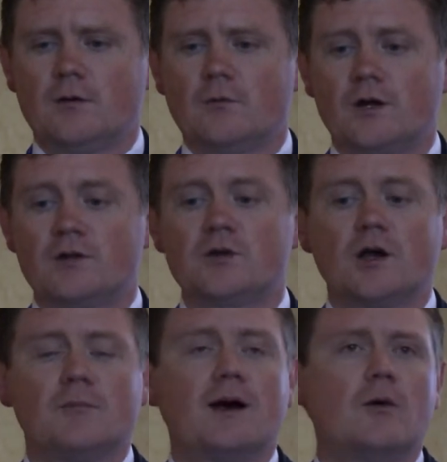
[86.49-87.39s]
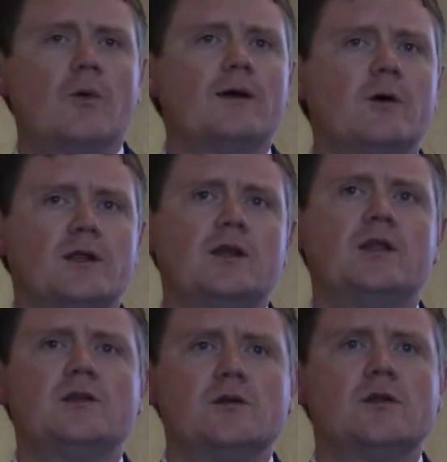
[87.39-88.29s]
We're going to talk about what you
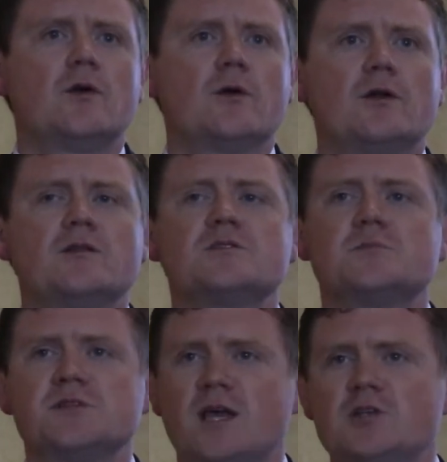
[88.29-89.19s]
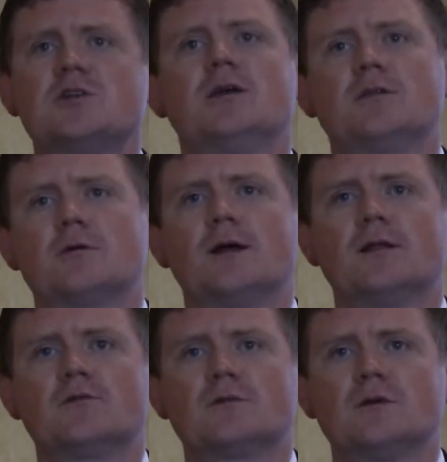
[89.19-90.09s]
need to do in order to substantiate the
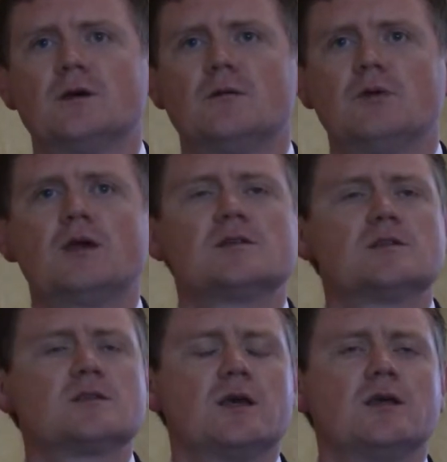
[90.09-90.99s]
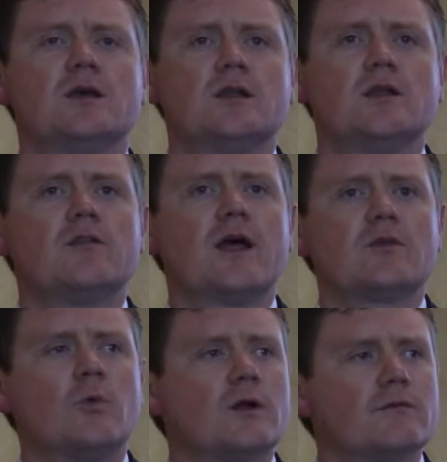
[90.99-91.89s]
credits, because
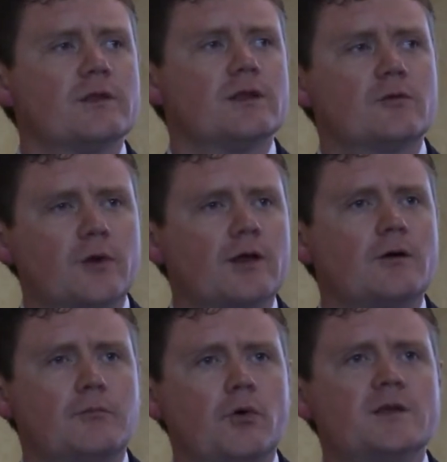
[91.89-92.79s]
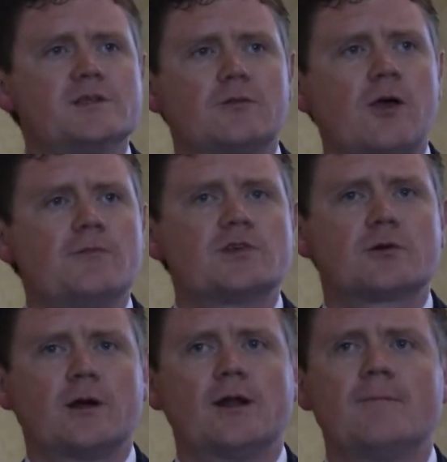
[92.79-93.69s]
that's one of the critical points to claiming this
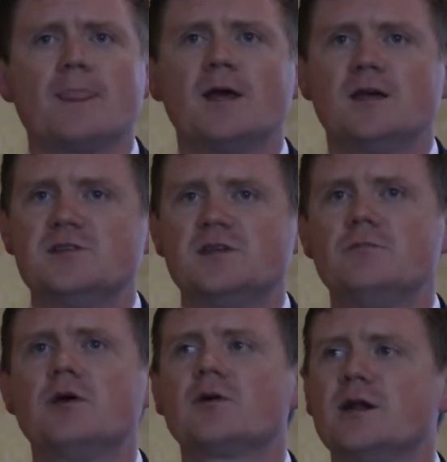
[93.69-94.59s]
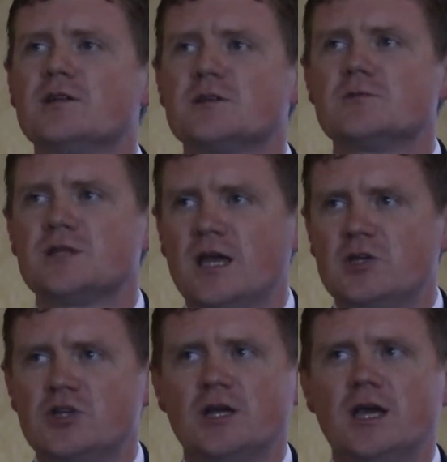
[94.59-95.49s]
credit, is the ability to
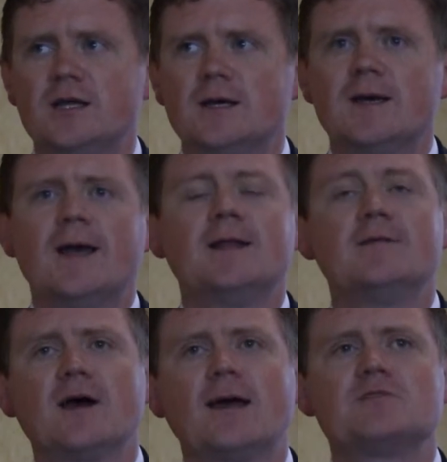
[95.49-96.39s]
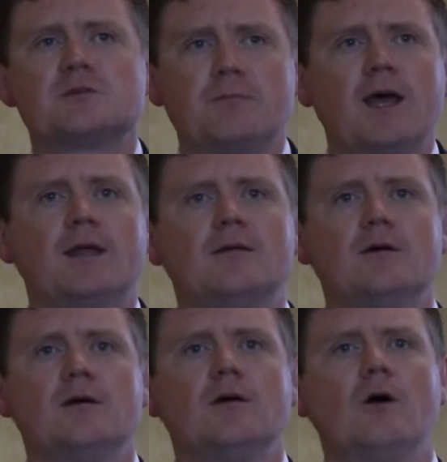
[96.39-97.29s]
substantiate any time spent
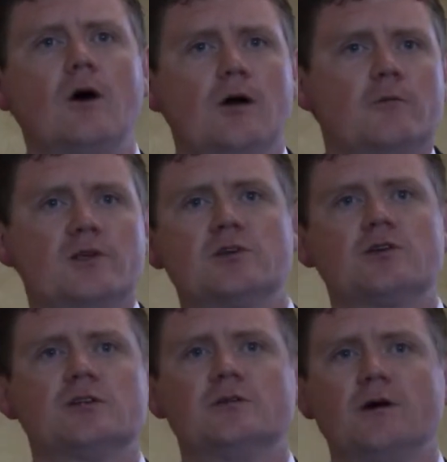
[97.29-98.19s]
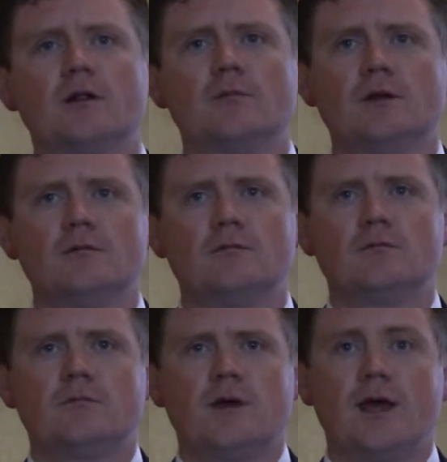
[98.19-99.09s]
on research and development.
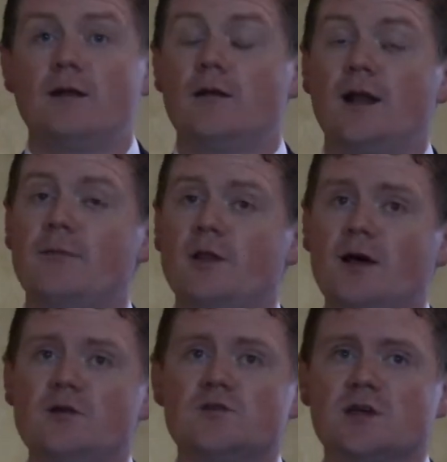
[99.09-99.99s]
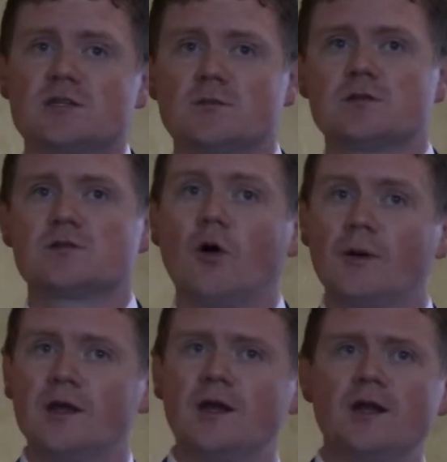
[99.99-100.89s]
And I'm allowed to use estimates, so I'm
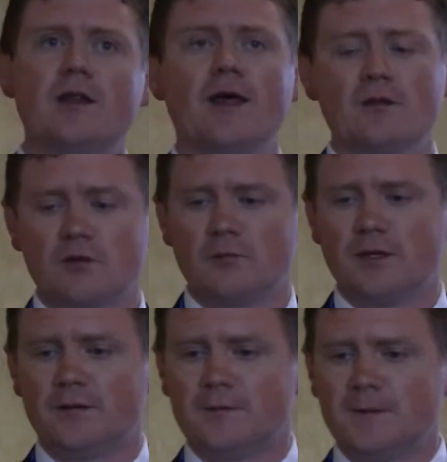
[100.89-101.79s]
going to get into that a little bit.